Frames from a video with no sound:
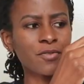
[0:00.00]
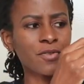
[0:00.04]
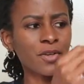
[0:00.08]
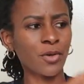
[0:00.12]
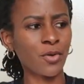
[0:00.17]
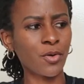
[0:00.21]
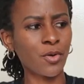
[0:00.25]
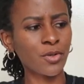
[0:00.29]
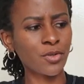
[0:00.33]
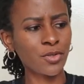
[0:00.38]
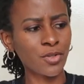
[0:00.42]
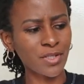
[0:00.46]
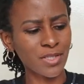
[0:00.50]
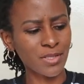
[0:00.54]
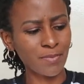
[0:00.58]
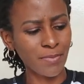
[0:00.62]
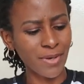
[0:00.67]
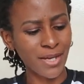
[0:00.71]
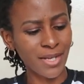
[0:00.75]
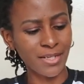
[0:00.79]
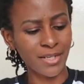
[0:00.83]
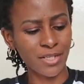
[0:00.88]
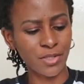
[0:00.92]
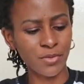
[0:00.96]
of a cotton
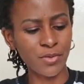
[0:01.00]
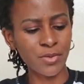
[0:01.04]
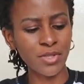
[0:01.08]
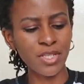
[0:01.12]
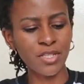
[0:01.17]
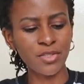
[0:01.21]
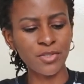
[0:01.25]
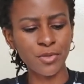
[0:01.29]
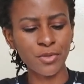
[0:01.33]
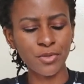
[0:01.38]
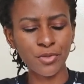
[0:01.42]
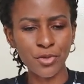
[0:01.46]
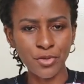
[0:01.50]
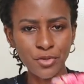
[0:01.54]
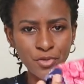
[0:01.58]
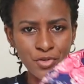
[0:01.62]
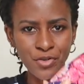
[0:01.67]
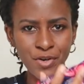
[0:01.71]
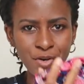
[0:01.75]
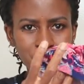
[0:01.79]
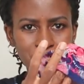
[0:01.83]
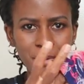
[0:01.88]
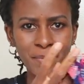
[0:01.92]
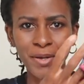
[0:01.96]
spandex, which is also
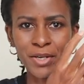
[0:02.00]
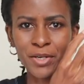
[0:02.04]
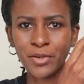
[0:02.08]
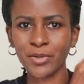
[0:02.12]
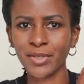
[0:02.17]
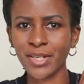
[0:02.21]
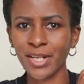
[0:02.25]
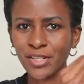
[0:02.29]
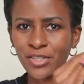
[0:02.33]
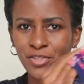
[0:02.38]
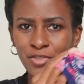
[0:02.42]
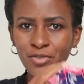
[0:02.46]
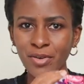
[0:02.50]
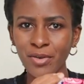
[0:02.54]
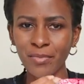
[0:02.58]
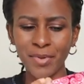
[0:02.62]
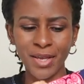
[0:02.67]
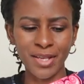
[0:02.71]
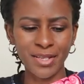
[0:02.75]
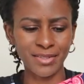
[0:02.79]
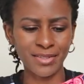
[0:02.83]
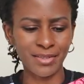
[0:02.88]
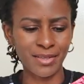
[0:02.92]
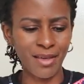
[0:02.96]
drapey, but not as drapey
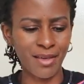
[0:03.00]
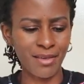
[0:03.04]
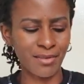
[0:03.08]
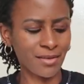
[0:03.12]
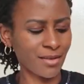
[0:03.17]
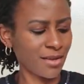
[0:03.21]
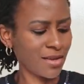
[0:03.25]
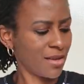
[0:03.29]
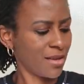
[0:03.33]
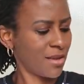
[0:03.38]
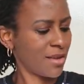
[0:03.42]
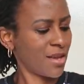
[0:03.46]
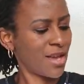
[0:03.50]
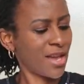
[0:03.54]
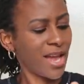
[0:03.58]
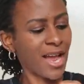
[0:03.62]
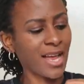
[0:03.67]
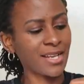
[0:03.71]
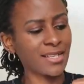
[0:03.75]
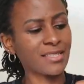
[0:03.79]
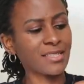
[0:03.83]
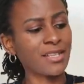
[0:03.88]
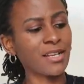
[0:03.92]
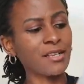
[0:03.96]
as the other.
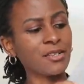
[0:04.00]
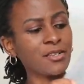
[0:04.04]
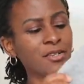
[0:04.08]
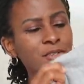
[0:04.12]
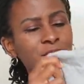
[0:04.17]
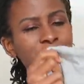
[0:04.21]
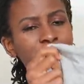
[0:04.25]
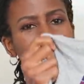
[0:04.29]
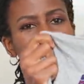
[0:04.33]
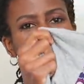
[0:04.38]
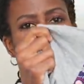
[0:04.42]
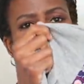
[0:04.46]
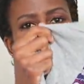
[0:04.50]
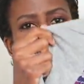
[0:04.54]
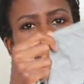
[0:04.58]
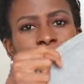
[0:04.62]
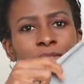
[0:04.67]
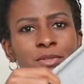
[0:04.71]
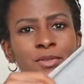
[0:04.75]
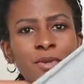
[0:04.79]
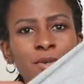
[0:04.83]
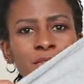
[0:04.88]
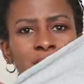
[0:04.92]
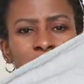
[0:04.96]
And still use the
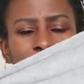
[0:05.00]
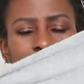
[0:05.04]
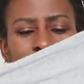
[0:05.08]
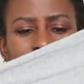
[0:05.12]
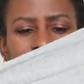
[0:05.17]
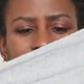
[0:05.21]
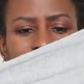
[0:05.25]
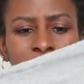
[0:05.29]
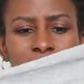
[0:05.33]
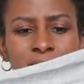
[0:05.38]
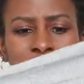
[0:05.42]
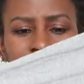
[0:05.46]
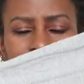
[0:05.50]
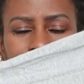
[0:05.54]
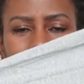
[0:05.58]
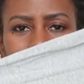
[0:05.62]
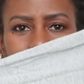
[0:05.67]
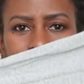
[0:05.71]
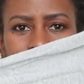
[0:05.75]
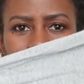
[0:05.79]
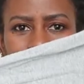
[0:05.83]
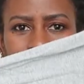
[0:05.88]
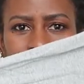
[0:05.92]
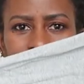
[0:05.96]
viscose pieces for
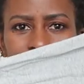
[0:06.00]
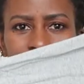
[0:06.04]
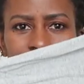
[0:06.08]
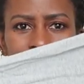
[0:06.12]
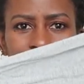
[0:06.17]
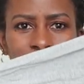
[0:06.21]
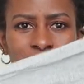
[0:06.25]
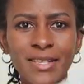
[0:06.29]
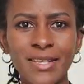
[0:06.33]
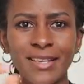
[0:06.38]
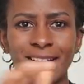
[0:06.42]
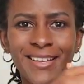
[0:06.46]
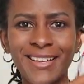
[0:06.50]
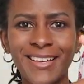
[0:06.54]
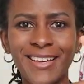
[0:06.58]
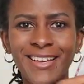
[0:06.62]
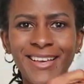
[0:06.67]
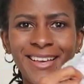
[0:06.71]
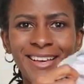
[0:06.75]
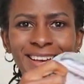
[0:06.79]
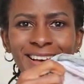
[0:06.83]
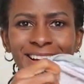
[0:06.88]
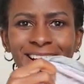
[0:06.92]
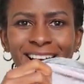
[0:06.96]
the sleeves.
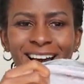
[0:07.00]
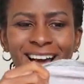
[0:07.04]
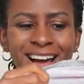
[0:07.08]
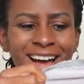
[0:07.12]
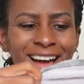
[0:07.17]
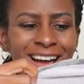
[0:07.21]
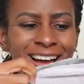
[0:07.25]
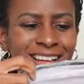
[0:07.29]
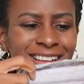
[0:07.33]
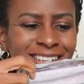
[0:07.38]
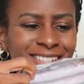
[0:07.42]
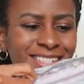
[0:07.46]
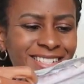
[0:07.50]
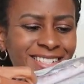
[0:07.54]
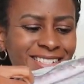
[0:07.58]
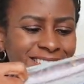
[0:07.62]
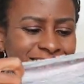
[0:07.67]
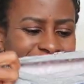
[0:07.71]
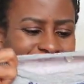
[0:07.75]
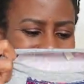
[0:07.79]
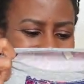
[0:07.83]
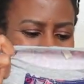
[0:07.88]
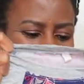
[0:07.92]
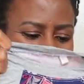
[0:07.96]
And
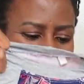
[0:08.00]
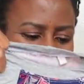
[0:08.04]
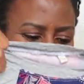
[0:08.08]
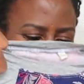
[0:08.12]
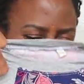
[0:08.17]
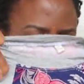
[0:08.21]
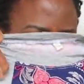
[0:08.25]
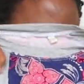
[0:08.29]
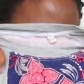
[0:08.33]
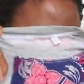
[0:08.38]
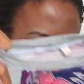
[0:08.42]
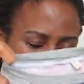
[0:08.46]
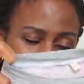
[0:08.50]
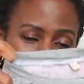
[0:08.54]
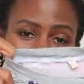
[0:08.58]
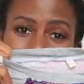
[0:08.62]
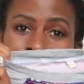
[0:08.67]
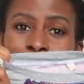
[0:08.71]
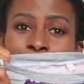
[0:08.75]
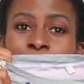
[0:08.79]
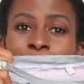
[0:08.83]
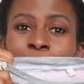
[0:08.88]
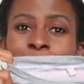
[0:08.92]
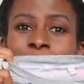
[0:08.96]
I
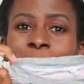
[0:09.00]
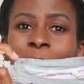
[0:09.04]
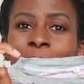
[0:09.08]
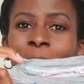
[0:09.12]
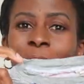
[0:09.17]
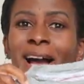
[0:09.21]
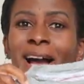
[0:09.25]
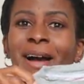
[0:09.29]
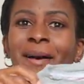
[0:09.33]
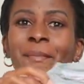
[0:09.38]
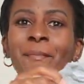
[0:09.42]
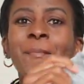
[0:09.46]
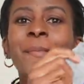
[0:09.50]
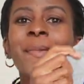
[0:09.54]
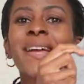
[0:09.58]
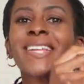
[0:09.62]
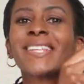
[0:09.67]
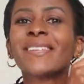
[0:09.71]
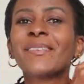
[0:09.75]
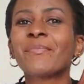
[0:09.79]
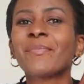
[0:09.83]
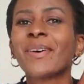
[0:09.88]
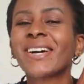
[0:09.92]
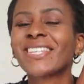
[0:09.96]
also made
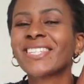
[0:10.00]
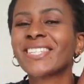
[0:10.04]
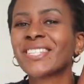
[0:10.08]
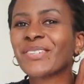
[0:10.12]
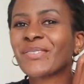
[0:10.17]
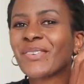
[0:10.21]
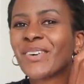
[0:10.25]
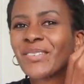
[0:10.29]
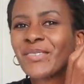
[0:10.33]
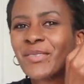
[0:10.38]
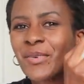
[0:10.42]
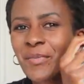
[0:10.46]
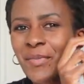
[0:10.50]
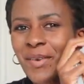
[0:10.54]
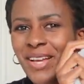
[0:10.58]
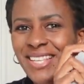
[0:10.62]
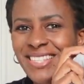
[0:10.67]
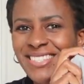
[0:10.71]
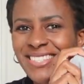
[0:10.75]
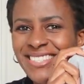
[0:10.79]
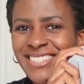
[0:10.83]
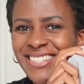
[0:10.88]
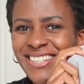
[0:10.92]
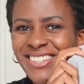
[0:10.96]
a matching one for
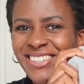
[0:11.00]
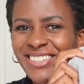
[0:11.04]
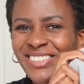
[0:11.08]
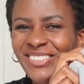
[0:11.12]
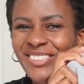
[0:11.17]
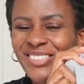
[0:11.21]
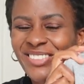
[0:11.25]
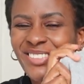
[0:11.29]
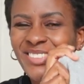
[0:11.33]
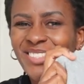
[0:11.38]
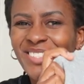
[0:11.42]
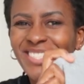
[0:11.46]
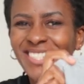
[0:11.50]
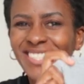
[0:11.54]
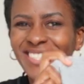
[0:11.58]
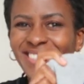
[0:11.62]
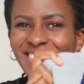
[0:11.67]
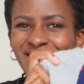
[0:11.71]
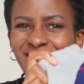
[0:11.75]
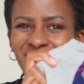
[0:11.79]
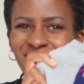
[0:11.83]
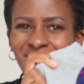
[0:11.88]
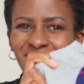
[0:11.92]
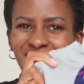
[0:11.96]
myself using
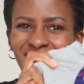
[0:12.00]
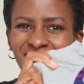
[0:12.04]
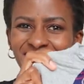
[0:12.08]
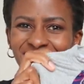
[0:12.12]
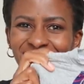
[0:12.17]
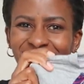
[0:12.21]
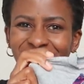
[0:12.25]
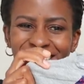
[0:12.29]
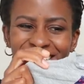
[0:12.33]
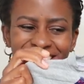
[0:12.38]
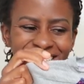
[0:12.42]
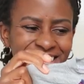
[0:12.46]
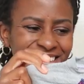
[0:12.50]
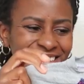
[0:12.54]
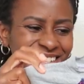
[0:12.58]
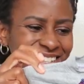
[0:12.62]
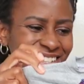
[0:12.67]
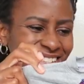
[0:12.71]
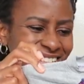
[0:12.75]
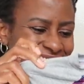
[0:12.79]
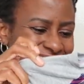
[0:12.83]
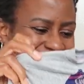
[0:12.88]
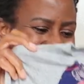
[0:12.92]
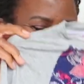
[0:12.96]
the Frankie
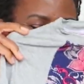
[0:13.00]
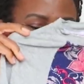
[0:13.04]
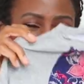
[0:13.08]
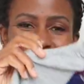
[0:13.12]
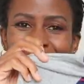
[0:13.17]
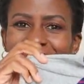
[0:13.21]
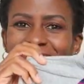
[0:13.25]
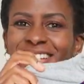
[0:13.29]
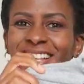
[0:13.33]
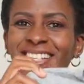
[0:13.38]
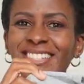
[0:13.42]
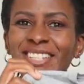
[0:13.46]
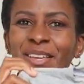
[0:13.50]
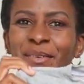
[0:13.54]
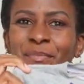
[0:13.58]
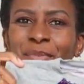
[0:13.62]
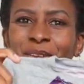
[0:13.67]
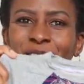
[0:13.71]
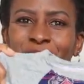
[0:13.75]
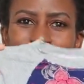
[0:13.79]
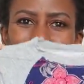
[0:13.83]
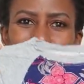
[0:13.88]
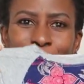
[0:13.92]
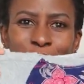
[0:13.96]
Tee. I'll attach a
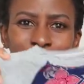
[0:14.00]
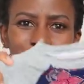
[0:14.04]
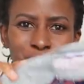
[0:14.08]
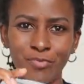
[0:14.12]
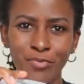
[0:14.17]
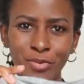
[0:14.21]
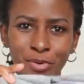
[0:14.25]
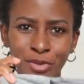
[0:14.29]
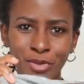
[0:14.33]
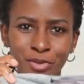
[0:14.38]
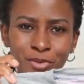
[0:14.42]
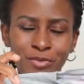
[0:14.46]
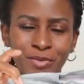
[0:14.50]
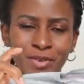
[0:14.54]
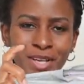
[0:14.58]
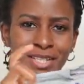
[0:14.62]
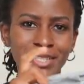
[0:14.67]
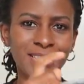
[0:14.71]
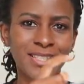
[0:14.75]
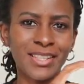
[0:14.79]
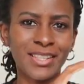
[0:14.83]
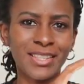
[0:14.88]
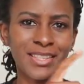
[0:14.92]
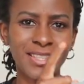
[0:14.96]
picture of both of
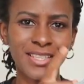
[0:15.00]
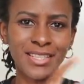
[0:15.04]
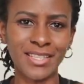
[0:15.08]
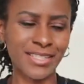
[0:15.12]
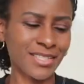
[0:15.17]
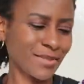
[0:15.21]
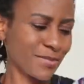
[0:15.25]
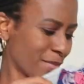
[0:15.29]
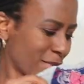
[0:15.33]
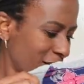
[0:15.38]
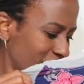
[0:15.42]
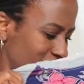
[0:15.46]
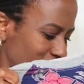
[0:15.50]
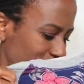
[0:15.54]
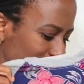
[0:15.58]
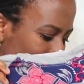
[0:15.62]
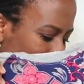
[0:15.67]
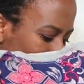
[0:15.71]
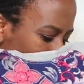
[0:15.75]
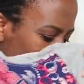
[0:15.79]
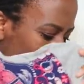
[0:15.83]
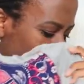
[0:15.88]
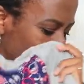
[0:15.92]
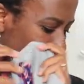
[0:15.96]
us in these
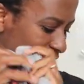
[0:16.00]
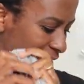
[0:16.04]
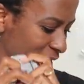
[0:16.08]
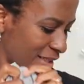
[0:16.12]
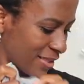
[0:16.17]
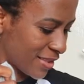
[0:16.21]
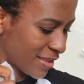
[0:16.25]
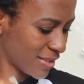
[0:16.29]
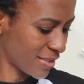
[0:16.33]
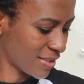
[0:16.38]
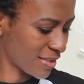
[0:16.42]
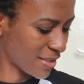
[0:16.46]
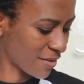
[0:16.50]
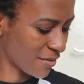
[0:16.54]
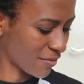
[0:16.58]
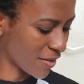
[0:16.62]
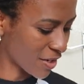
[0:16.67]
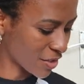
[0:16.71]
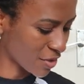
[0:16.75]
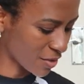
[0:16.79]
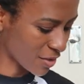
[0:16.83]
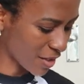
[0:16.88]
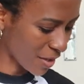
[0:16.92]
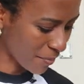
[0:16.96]
matching ones. And this is the
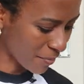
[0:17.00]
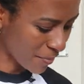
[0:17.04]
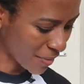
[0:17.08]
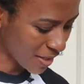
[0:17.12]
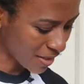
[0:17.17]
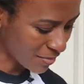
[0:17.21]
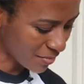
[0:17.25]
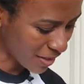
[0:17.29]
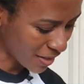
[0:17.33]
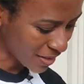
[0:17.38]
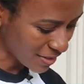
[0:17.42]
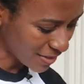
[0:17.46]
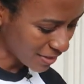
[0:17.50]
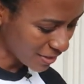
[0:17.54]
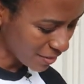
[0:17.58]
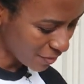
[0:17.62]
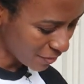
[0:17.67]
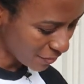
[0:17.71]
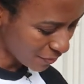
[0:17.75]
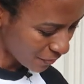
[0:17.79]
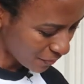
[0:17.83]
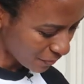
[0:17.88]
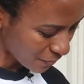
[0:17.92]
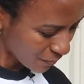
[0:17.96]
version I made myself.